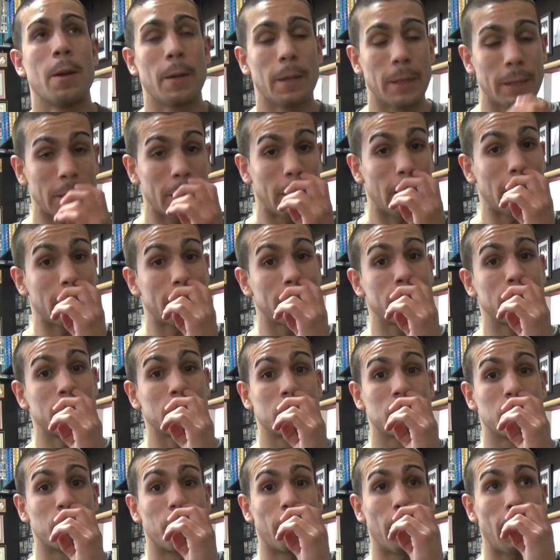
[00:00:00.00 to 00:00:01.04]
He likes to
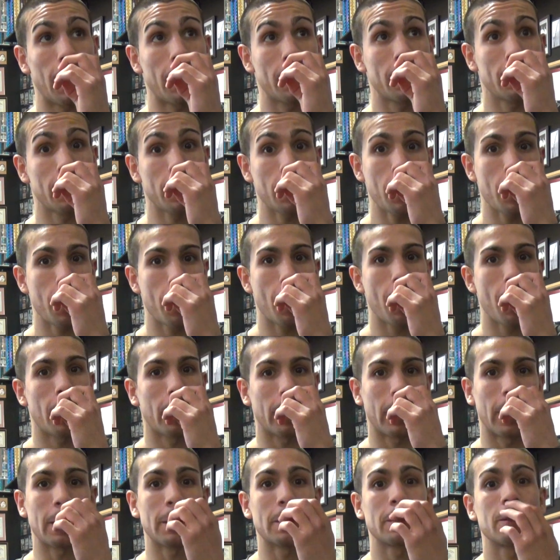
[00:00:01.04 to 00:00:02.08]
surprise you. He
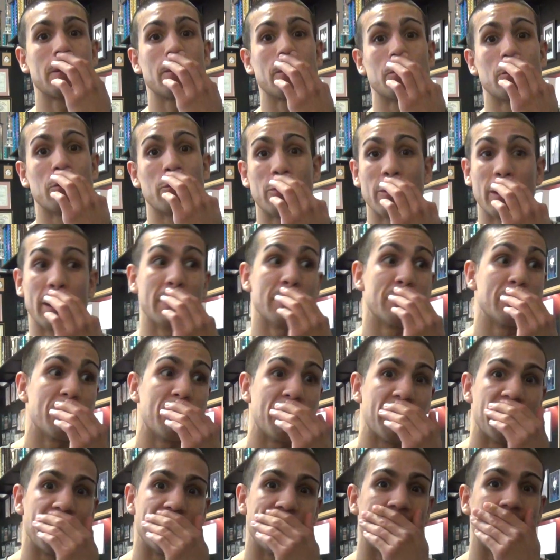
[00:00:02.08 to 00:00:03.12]
likes to surprise you
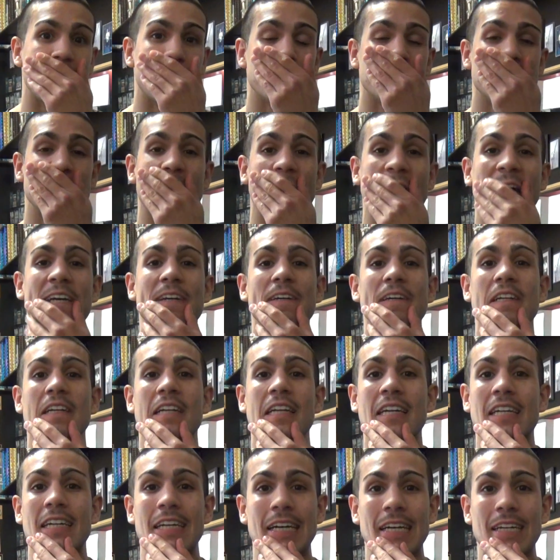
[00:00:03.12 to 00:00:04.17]
with a random shot. A
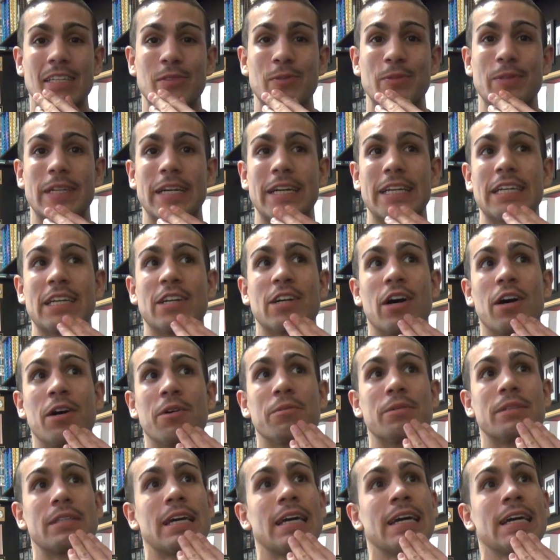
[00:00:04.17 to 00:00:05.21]
lot of guys were getting caught
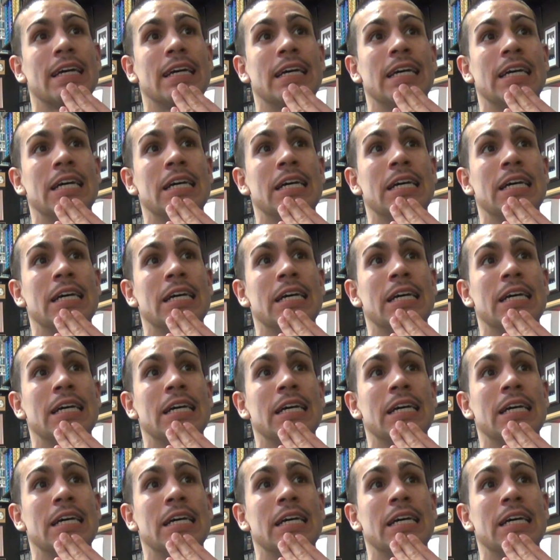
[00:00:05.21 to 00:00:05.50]
with that.